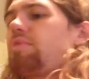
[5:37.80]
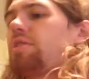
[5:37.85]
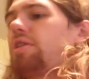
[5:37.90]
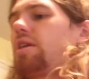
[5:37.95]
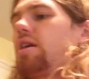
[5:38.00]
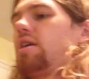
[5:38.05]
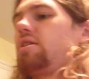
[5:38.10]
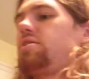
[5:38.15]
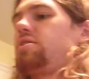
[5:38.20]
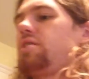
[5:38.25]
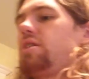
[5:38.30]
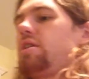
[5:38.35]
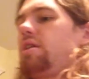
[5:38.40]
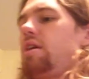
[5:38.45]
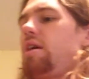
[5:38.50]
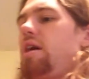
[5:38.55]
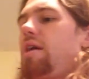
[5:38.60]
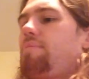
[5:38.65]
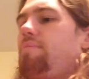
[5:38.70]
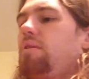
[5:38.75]
up, we got,
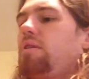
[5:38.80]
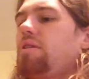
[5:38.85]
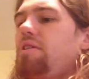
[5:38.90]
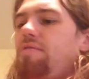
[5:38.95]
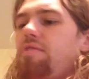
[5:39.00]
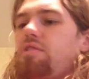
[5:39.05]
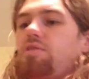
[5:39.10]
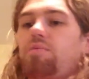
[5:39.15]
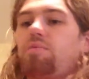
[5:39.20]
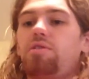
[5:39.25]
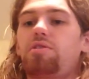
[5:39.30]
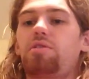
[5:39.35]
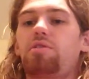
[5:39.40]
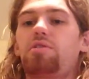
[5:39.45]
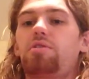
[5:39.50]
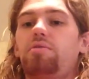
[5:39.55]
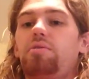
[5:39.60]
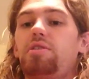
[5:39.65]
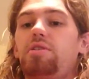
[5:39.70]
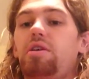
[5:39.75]
I believe this one's
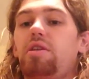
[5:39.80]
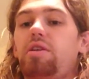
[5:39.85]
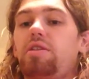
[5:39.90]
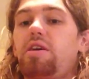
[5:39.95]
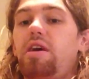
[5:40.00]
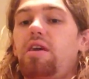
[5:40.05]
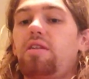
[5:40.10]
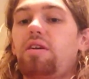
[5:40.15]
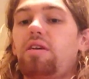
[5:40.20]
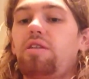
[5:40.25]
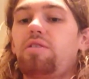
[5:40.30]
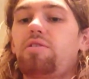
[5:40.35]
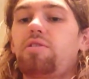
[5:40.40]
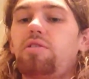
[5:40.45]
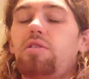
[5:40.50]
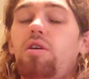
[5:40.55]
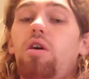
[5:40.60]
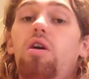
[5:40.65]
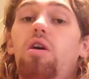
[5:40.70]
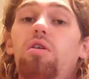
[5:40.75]
also an Italian. This
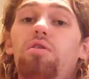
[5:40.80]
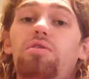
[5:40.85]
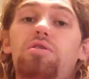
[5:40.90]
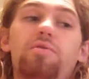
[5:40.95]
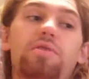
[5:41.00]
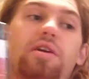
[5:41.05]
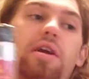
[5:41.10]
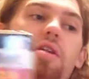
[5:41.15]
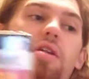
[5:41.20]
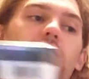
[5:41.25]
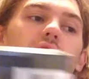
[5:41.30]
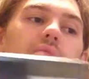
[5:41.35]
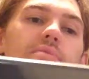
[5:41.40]
is also, again,